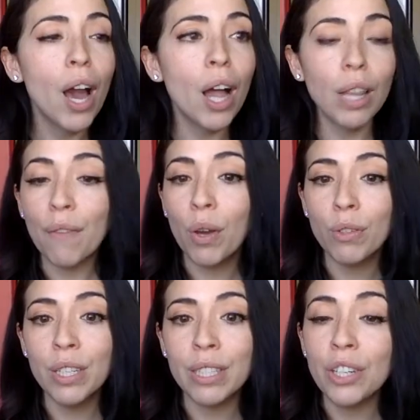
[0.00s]
a life
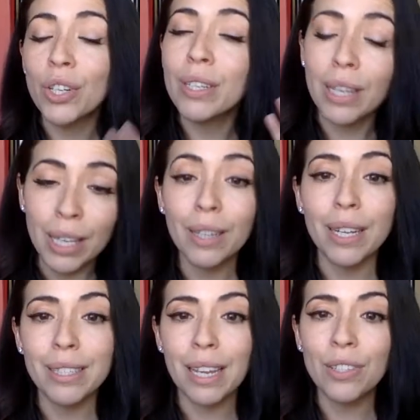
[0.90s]
coaching session, a
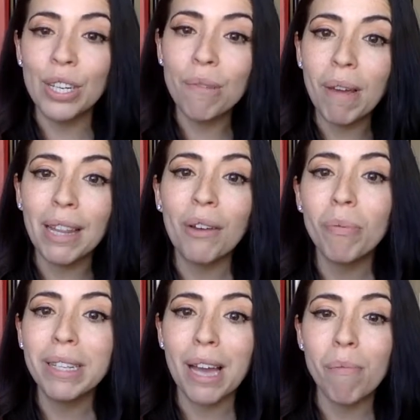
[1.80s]
healing session, my link
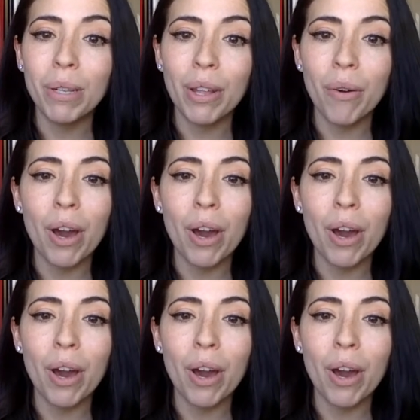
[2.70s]
will be down below.